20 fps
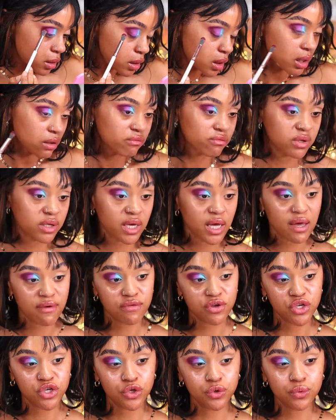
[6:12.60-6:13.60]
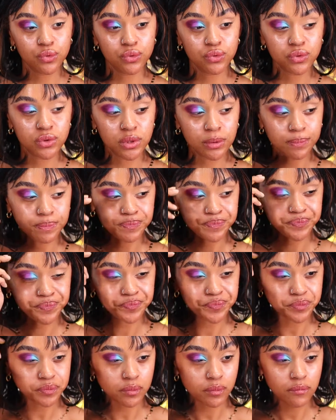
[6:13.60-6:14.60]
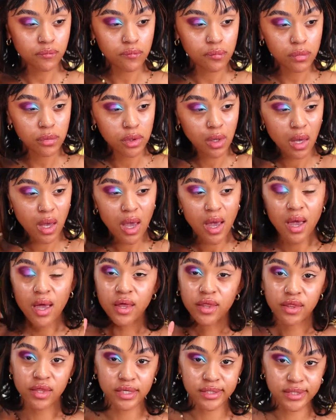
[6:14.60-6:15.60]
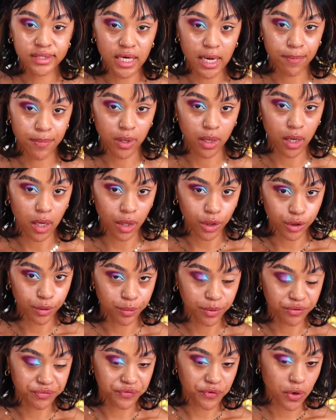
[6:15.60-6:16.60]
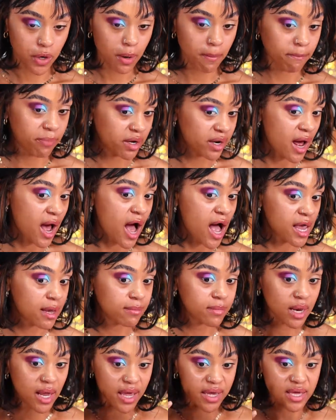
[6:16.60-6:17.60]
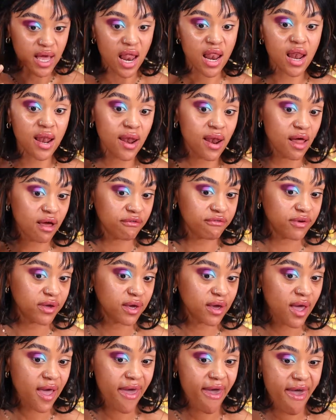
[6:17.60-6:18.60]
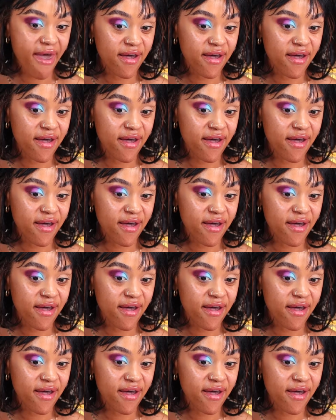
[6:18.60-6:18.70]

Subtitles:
I really haven't used this type of color before, but I'm like loving